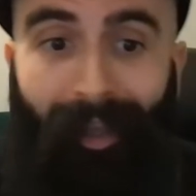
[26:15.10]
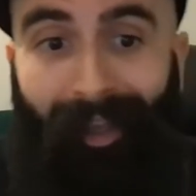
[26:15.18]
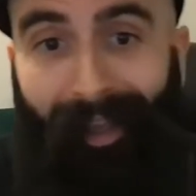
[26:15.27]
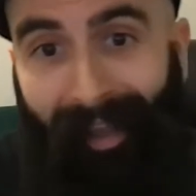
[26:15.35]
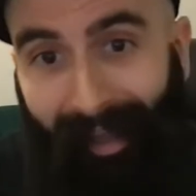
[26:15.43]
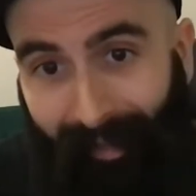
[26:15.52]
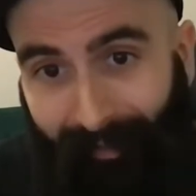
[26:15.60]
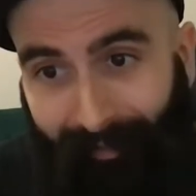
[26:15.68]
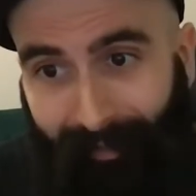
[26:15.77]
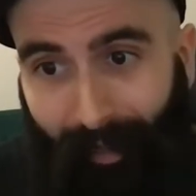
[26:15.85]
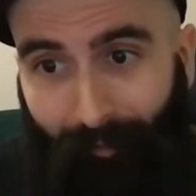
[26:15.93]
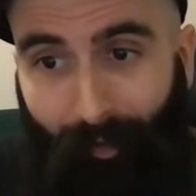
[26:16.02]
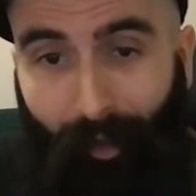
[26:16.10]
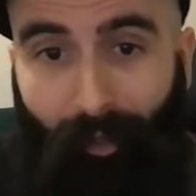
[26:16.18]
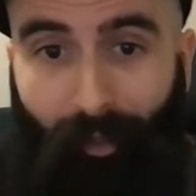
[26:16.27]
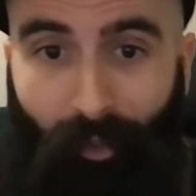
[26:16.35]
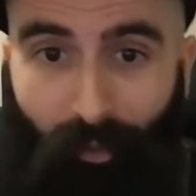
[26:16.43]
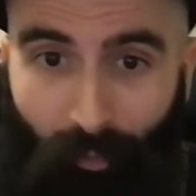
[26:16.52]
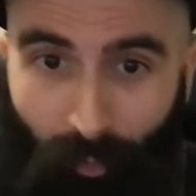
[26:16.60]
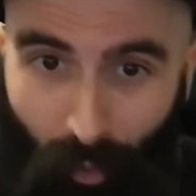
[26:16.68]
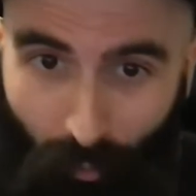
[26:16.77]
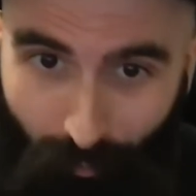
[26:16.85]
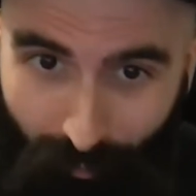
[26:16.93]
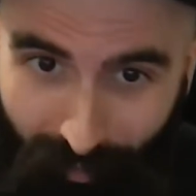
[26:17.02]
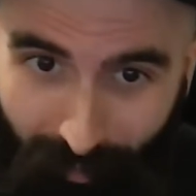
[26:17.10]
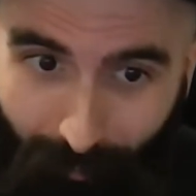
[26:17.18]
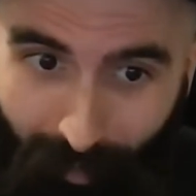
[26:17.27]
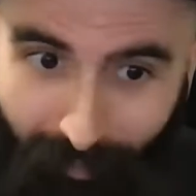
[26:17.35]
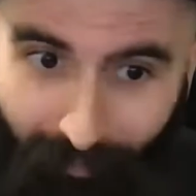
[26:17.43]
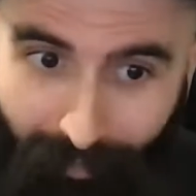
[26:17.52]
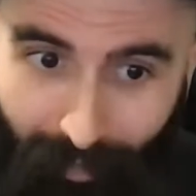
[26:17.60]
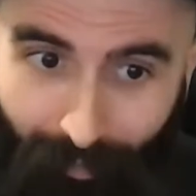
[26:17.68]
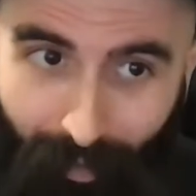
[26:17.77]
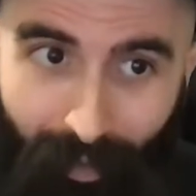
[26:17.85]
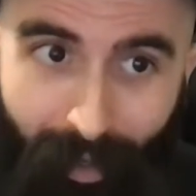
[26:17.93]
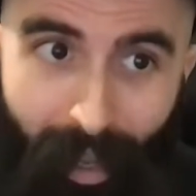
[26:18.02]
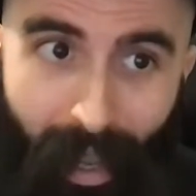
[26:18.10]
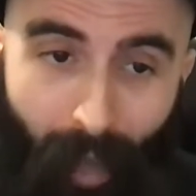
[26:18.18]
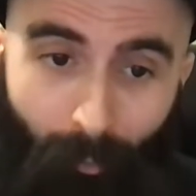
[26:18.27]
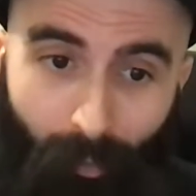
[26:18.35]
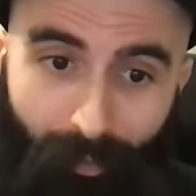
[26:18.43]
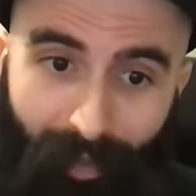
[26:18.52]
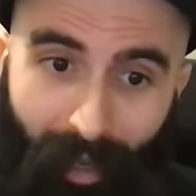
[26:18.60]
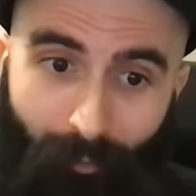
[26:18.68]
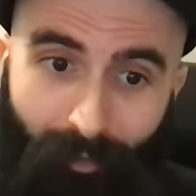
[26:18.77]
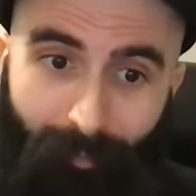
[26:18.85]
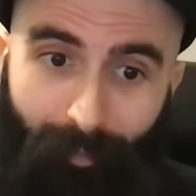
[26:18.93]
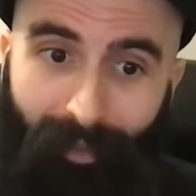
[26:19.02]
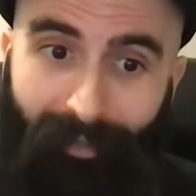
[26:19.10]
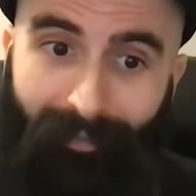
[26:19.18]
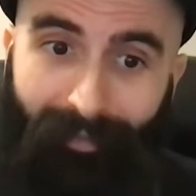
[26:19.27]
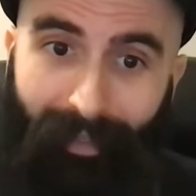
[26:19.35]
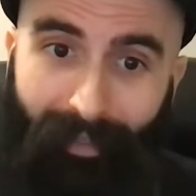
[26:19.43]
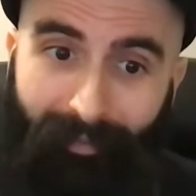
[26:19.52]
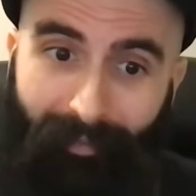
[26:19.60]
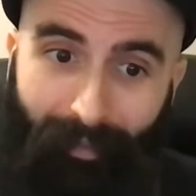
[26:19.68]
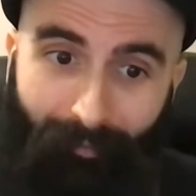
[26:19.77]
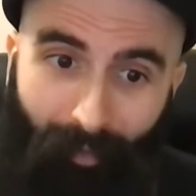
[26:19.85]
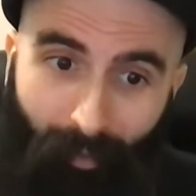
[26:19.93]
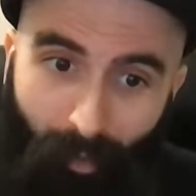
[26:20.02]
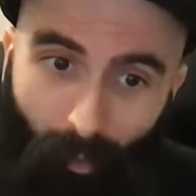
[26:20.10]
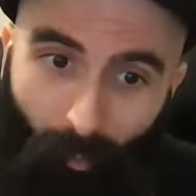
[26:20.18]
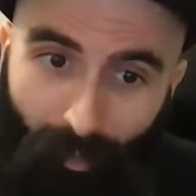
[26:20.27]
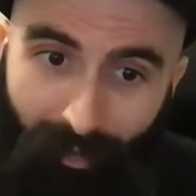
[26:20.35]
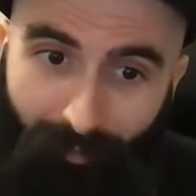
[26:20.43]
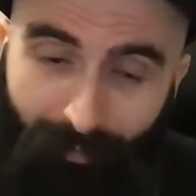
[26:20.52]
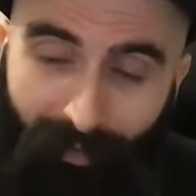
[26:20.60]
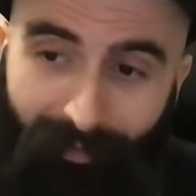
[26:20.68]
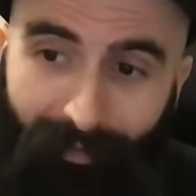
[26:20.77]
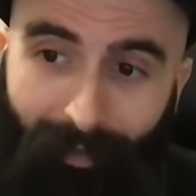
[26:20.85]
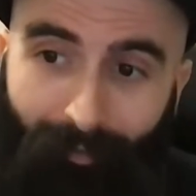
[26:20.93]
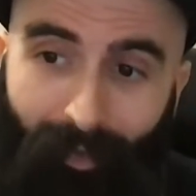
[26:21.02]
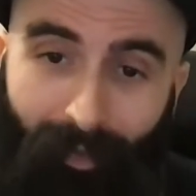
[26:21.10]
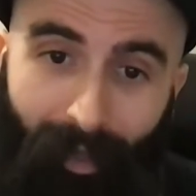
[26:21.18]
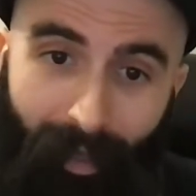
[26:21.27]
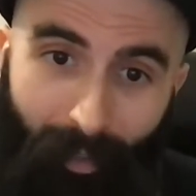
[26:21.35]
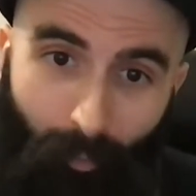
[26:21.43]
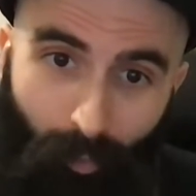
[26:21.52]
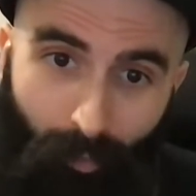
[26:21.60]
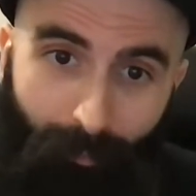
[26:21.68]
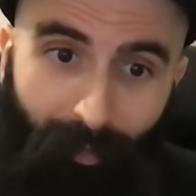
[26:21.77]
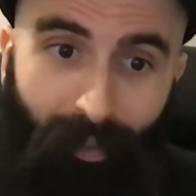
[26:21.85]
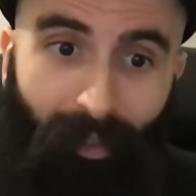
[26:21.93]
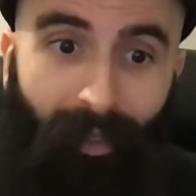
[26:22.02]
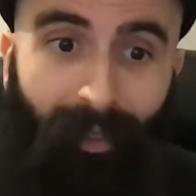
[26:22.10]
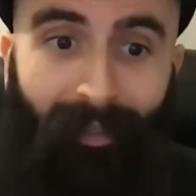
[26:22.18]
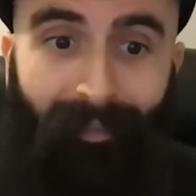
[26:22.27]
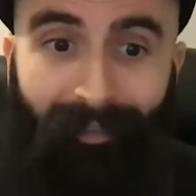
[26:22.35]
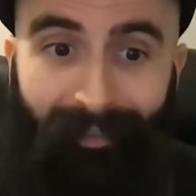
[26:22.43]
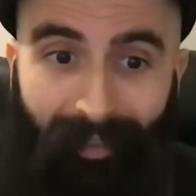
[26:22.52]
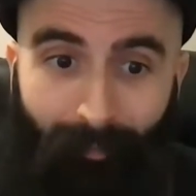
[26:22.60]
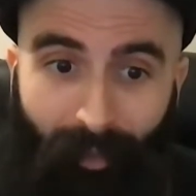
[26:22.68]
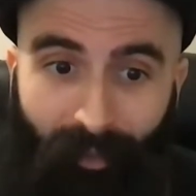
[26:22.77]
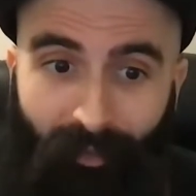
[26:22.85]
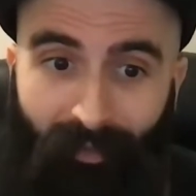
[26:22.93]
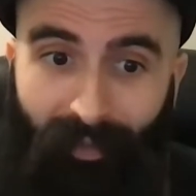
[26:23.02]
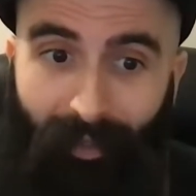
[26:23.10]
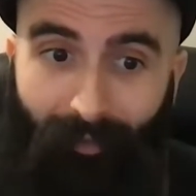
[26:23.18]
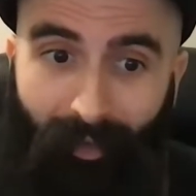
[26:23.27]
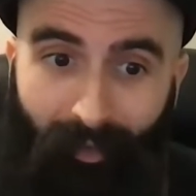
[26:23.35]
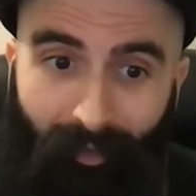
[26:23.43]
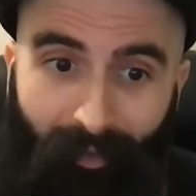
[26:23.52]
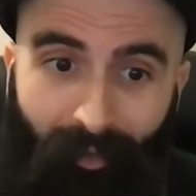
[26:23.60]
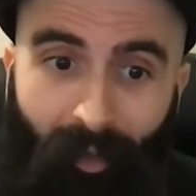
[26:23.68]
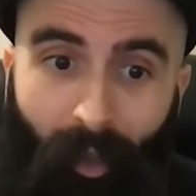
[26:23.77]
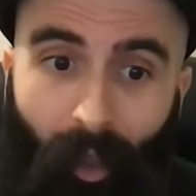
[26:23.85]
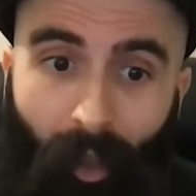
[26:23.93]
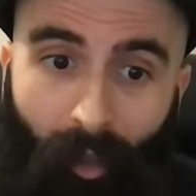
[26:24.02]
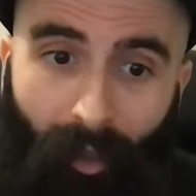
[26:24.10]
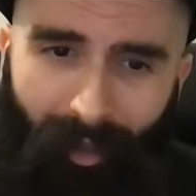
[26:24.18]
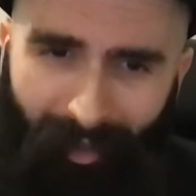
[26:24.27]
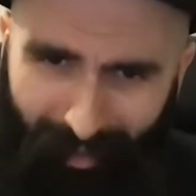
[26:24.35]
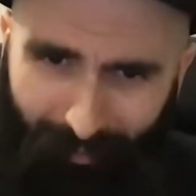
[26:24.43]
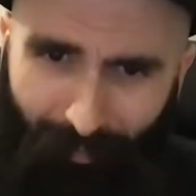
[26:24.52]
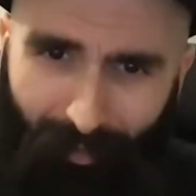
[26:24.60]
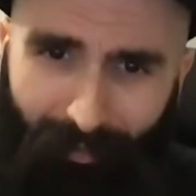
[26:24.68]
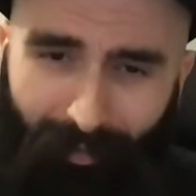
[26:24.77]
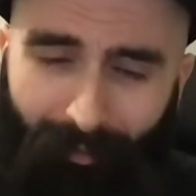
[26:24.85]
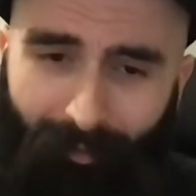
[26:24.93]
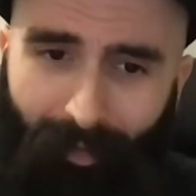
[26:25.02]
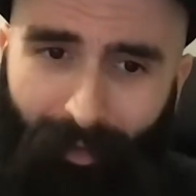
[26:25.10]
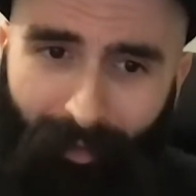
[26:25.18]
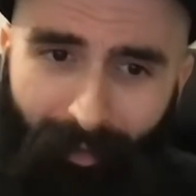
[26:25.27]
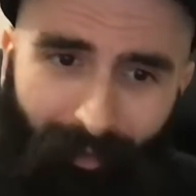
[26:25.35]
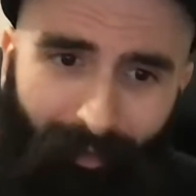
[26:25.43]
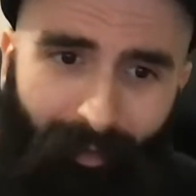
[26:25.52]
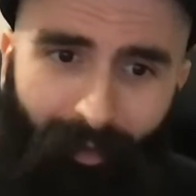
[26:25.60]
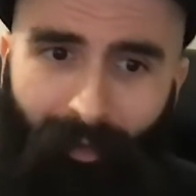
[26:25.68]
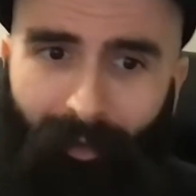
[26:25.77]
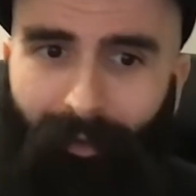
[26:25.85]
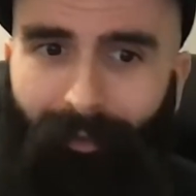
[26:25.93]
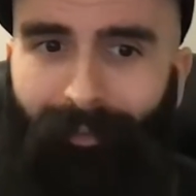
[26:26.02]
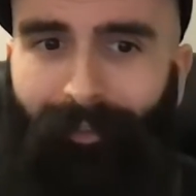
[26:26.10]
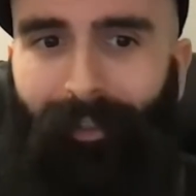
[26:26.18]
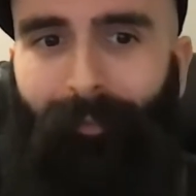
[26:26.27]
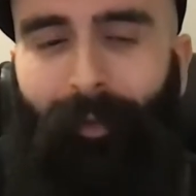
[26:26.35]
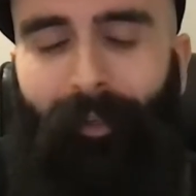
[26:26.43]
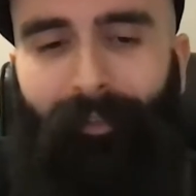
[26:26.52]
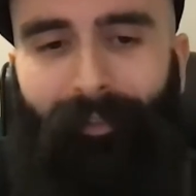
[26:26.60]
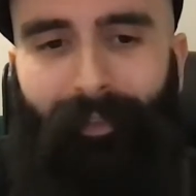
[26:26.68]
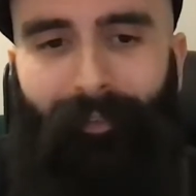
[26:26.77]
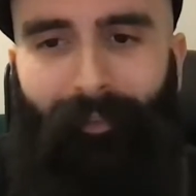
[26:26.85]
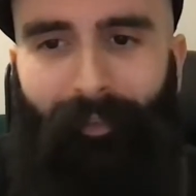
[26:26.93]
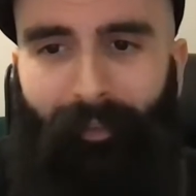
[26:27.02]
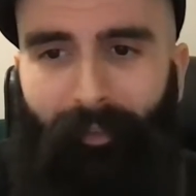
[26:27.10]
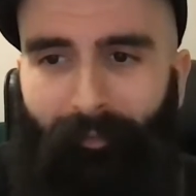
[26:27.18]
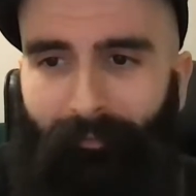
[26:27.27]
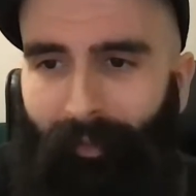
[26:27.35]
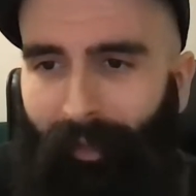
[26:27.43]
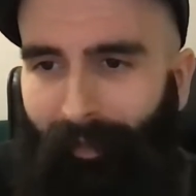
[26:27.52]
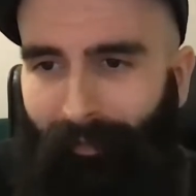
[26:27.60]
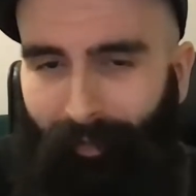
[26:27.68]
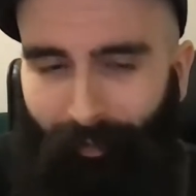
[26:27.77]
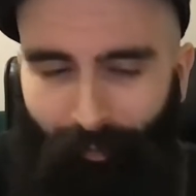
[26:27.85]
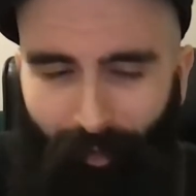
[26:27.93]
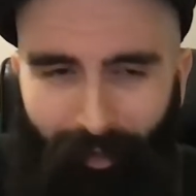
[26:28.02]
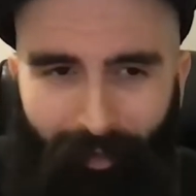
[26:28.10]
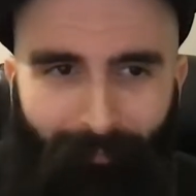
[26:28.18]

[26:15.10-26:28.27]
A7 to go to D minor 7, I will now replace the A7 with E flat 7, and it will be C major 7, E flat 7, E minor 7, etc.